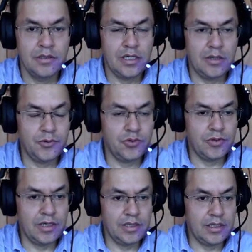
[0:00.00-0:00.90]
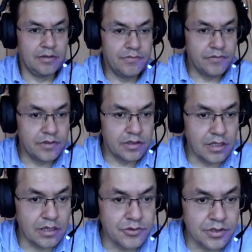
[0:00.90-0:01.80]
up to
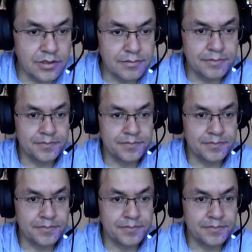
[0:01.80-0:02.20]
150,000,